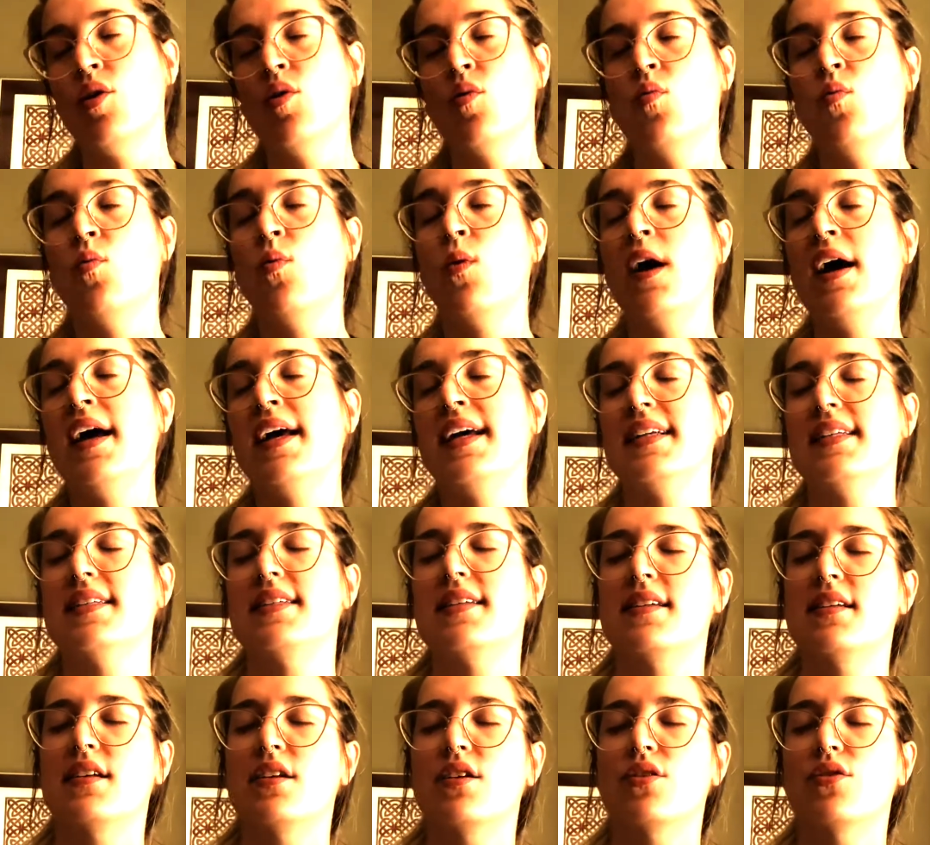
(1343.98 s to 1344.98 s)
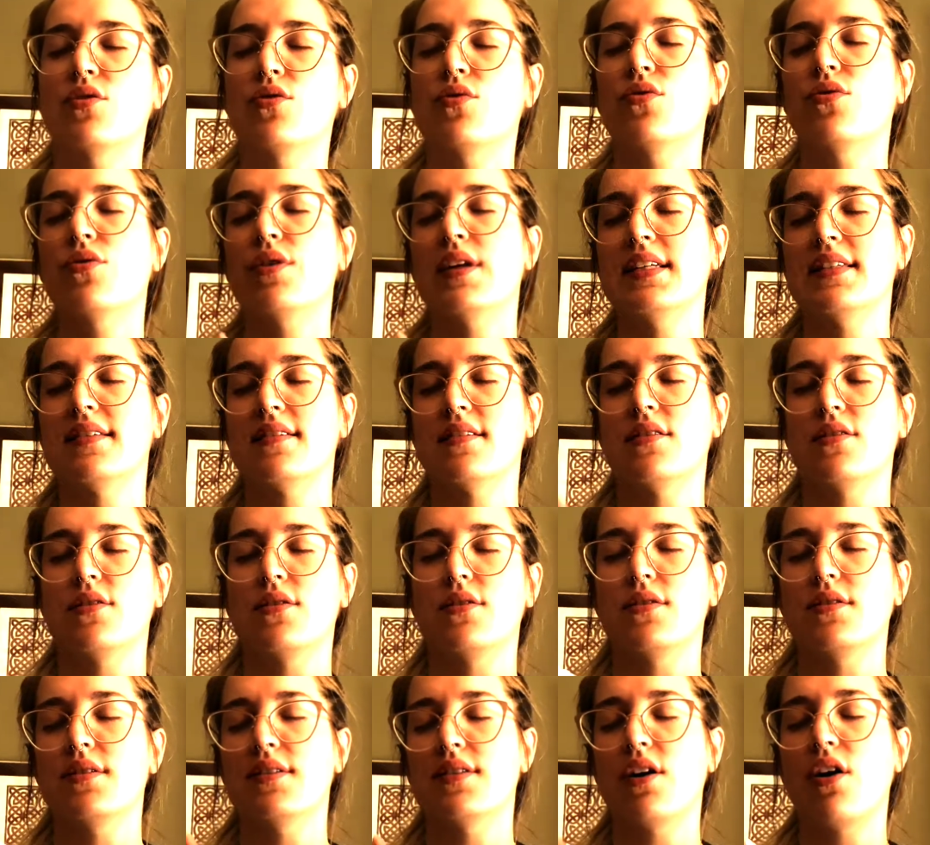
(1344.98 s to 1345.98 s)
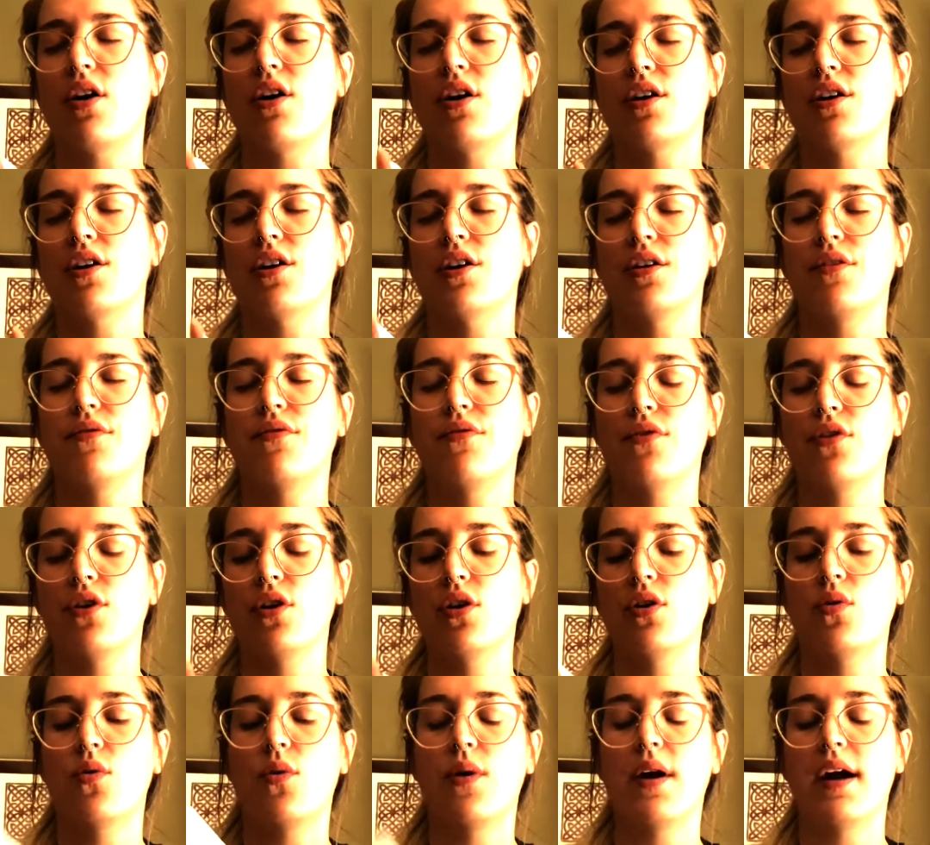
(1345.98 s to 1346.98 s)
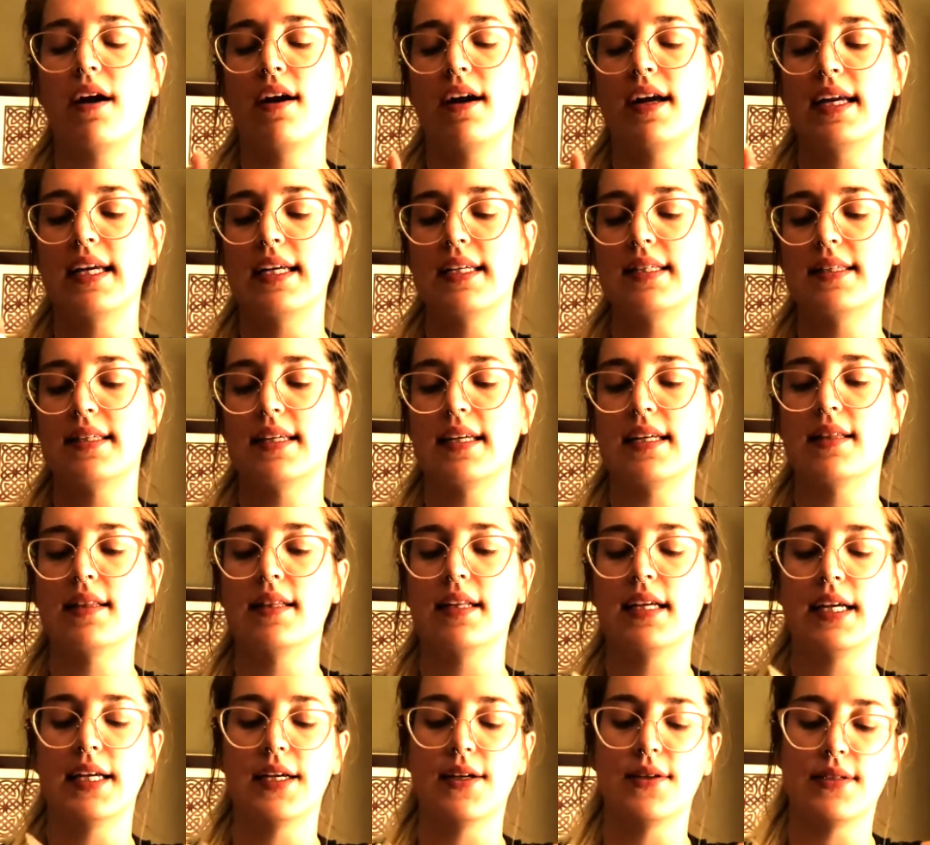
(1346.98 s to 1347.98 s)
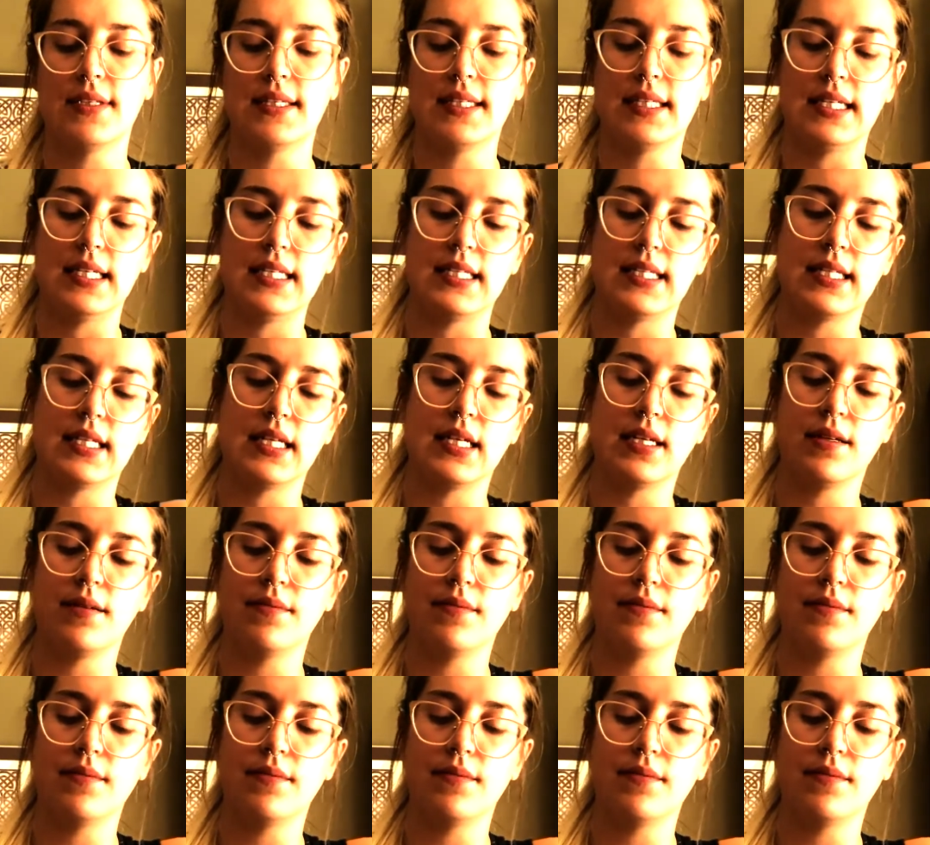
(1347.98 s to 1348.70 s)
What crystals are good for Aquarius in Leo season?